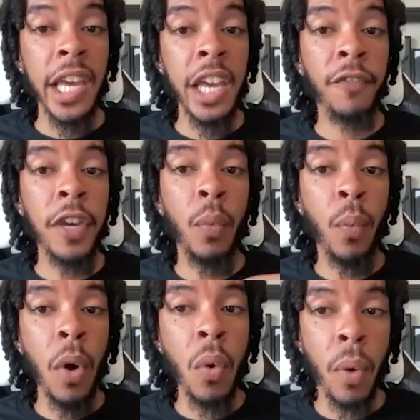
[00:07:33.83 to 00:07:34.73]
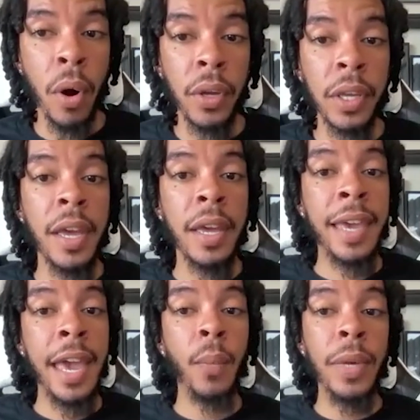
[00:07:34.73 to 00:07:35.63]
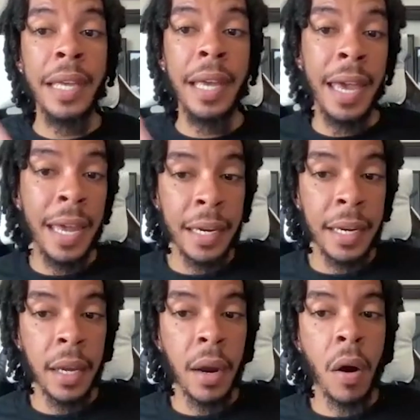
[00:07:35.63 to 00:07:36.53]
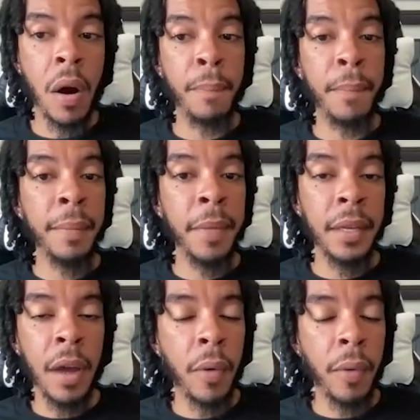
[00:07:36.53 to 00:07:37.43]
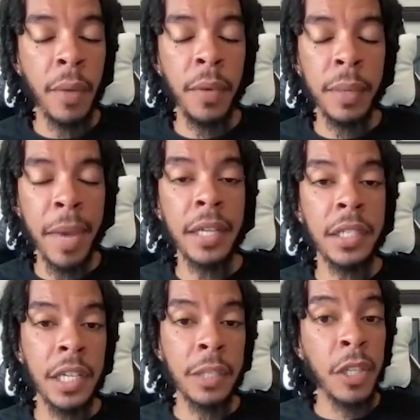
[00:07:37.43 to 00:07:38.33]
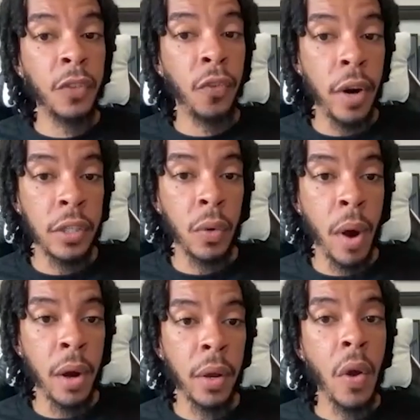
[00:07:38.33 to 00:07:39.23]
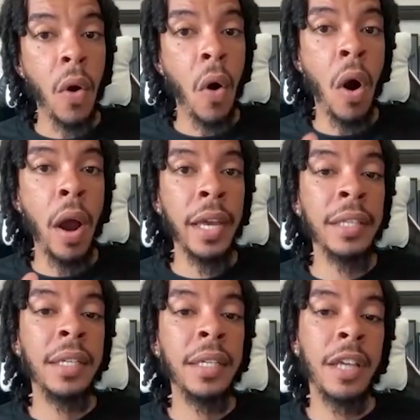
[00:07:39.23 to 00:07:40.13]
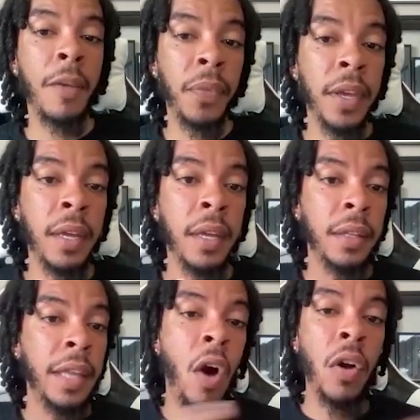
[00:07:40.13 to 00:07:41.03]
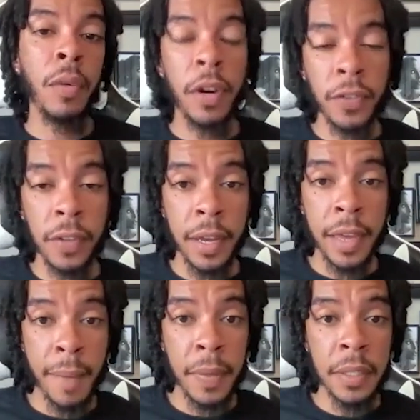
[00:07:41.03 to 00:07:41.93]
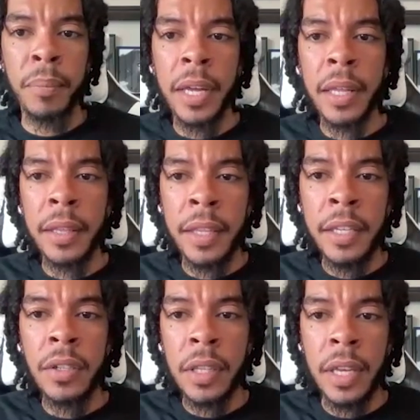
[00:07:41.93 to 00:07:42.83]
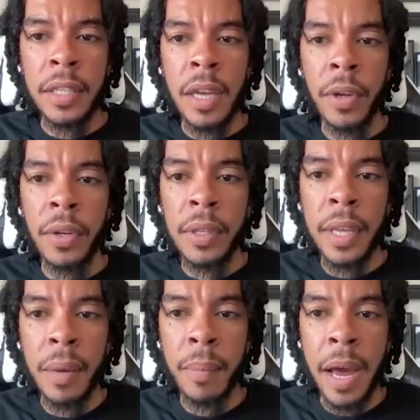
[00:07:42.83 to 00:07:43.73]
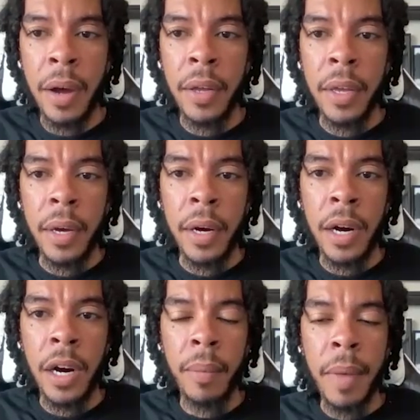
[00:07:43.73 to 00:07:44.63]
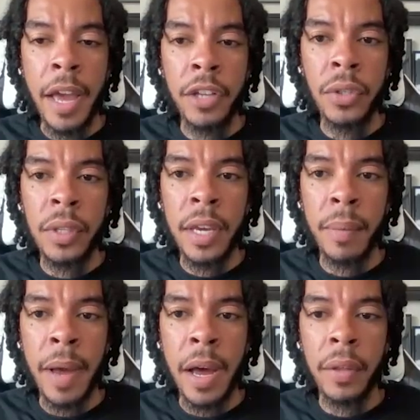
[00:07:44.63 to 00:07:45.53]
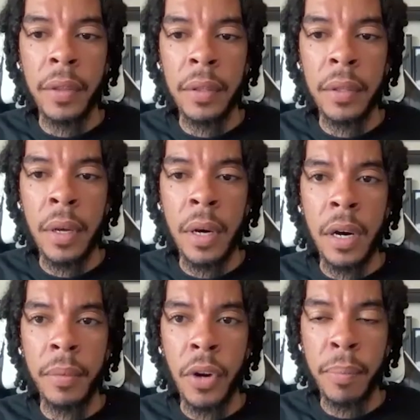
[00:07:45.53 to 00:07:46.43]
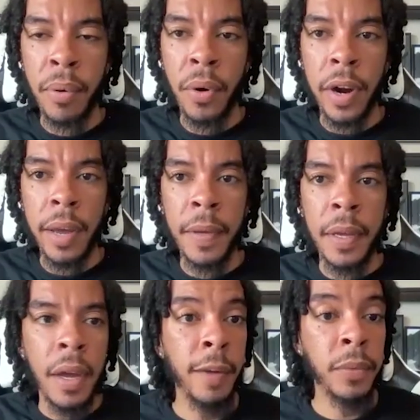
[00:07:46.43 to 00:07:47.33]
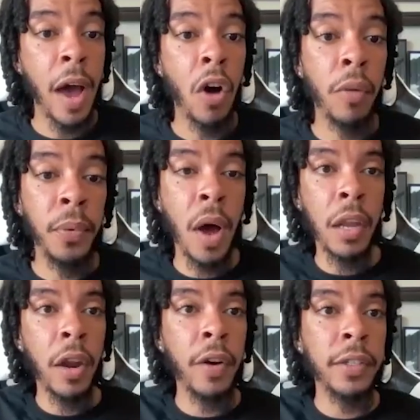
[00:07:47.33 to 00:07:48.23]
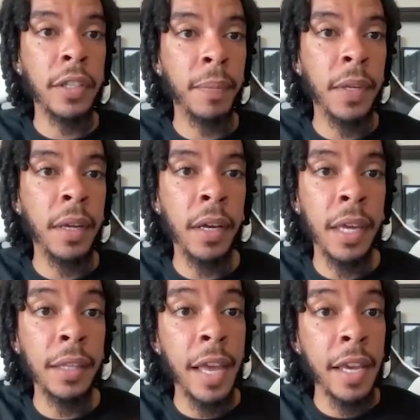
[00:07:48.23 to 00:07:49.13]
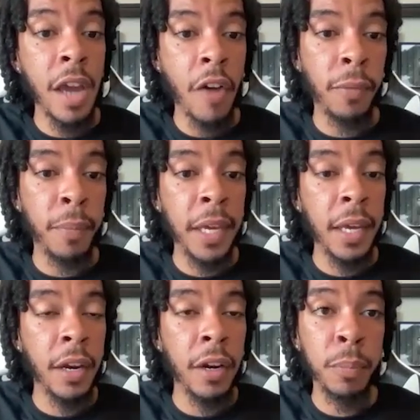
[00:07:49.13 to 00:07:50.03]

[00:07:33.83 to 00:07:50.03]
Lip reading: If it won't work, can we edit it or mimic, or can we make adjustments for it to work? Or is this something that only works for their campus? But these are things I want you to think about as you think about your programming. So I hope you all learned something. Again, thank y'all for being here.